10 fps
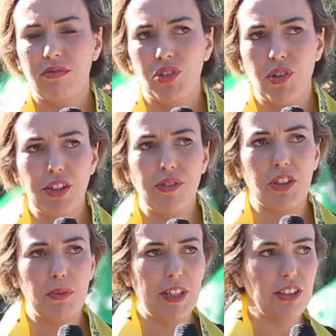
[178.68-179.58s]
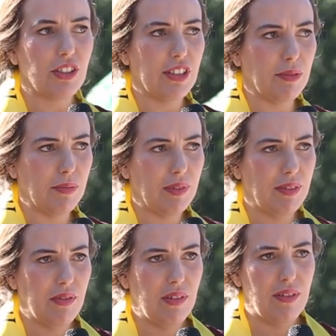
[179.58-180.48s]
try to explain to them
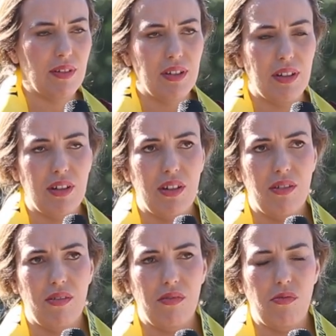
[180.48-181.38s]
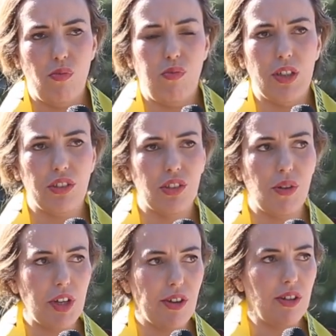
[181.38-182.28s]
what's
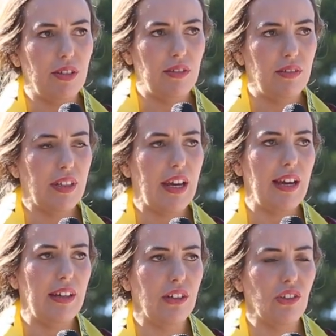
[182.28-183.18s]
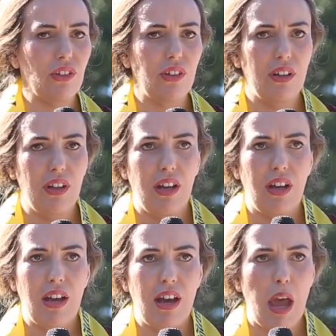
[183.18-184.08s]
going on. And
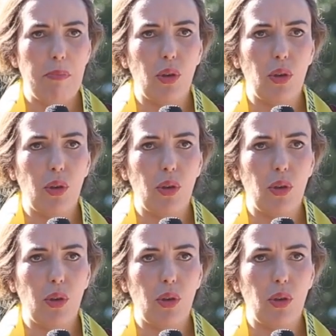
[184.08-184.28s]
I